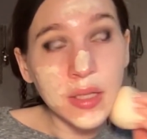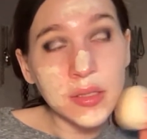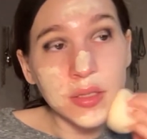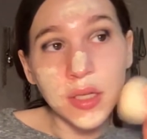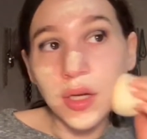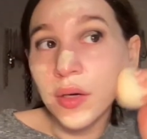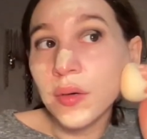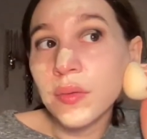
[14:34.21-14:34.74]

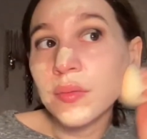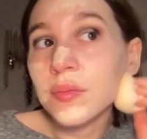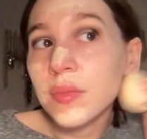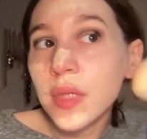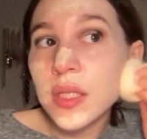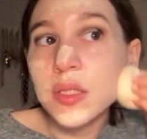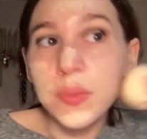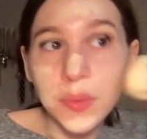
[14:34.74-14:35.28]
so
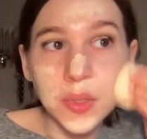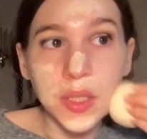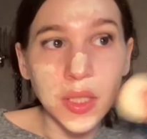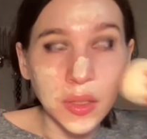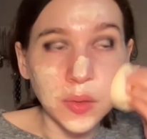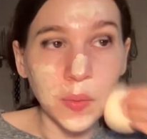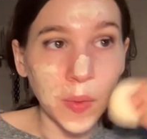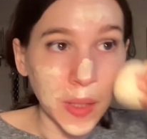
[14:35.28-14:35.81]
that's pretty
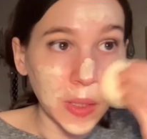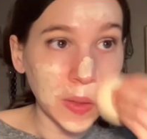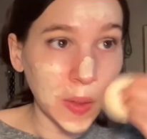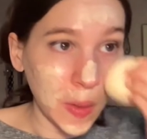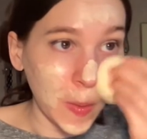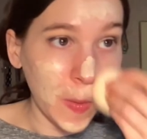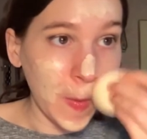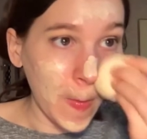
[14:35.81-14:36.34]
annoying
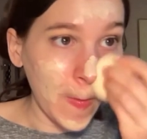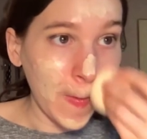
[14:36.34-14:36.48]
too.